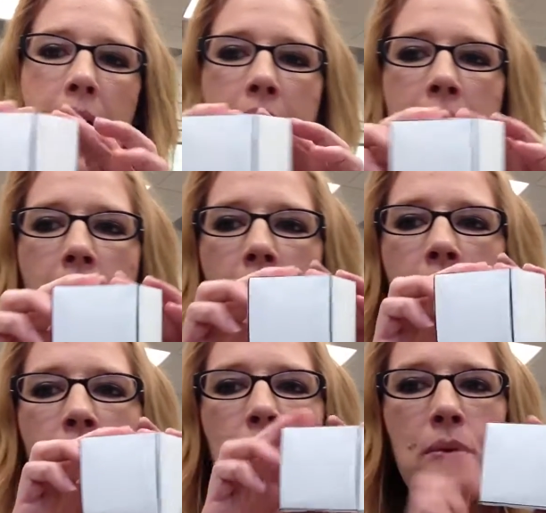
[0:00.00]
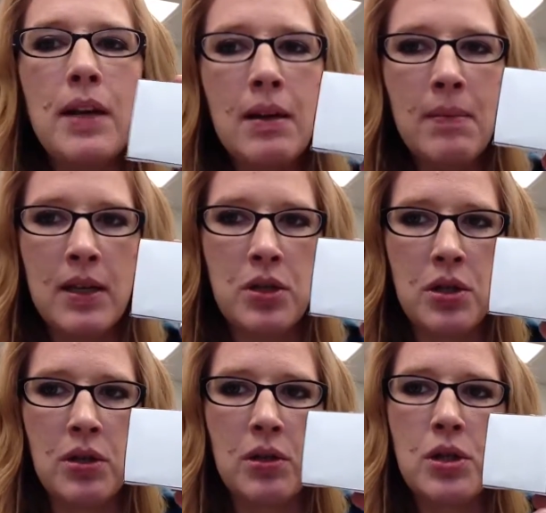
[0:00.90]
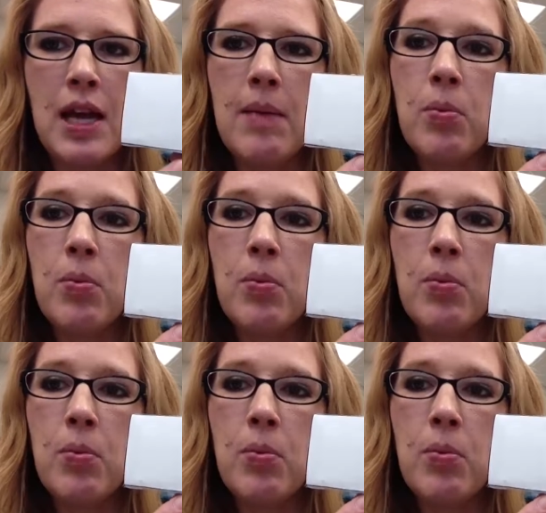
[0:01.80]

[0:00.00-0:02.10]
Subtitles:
And on a three-dimensional shape,